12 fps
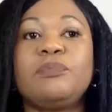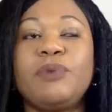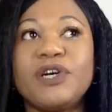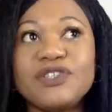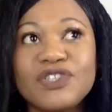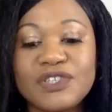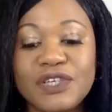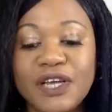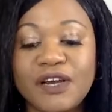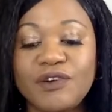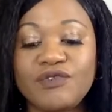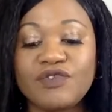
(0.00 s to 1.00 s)
punctured
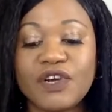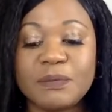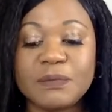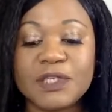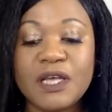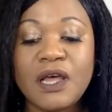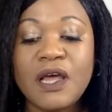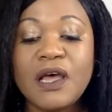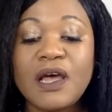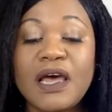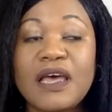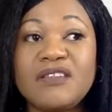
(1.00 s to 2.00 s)
eardrums.
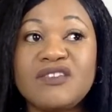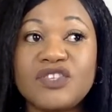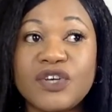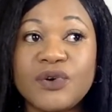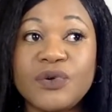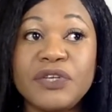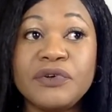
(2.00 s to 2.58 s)
And so he